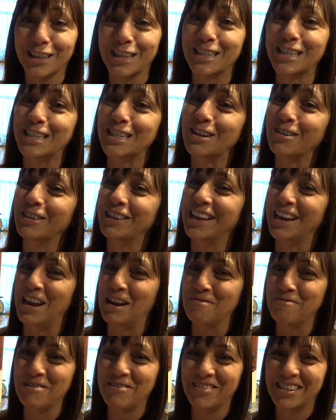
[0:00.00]
and certainly
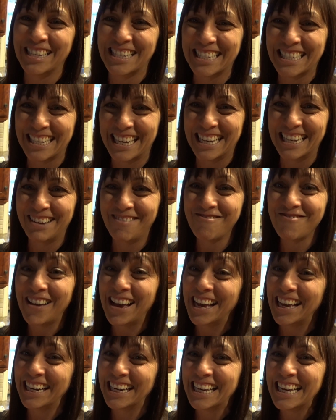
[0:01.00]
hope it was
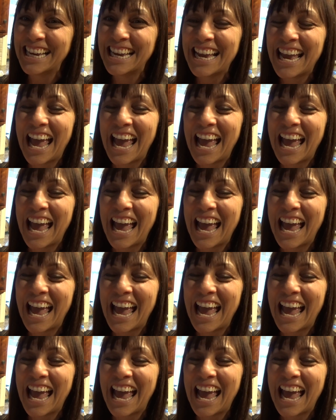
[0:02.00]
fun.